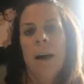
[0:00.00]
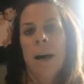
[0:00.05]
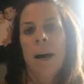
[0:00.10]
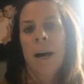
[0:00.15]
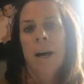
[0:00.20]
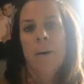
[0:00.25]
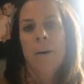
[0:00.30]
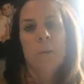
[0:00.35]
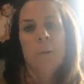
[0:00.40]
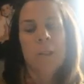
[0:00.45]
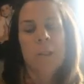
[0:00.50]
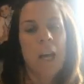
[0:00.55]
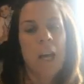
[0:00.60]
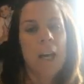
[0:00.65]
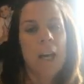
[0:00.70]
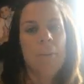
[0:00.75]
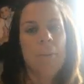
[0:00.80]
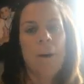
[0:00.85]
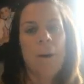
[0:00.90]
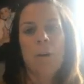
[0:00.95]
Um, we'll
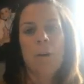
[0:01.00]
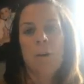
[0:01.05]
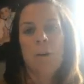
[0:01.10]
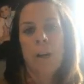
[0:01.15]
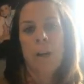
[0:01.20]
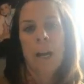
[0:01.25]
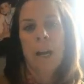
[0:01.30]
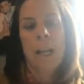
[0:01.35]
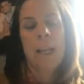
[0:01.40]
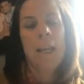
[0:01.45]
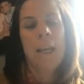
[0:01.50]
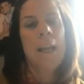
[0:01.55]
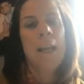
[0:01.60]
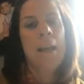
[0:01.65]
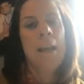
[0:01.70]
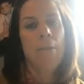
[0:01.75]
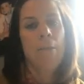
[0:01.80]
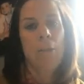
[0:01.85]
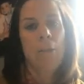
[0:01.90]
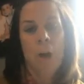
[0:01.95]
talk about credit
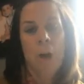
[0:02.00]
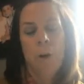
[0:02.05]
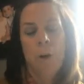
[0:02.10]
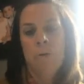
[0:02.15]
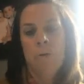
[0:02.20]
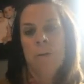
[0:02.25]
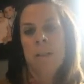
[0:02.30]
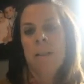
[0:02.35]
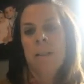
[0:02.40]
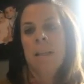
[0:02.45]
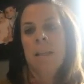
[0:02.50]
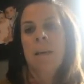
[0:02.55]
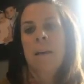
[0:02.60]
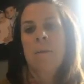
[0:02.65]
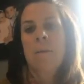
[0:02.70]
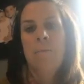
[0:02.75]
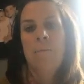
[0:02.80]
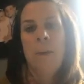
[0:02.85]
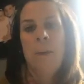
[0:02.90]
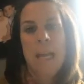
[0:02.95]
and loans,
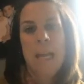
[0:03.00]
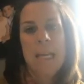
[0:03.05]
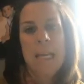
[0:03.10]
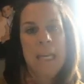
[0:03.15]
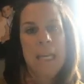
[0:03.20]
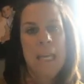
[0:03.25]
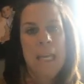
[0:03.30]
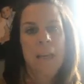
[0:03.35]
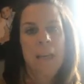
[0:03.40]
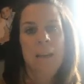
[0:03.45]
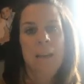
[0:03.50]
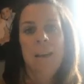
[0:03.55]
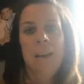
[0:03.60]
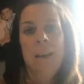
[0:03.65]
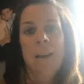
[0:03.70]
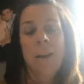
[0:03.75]
banking.